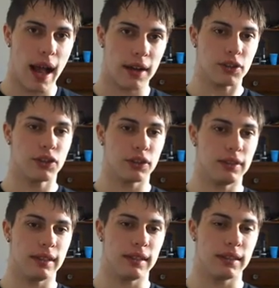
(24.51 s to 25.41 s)
actually
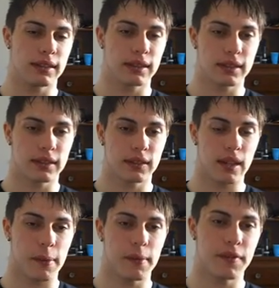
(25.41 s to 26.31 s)

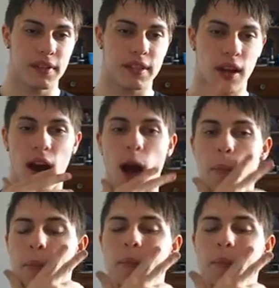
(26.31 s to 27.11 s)
some of the top.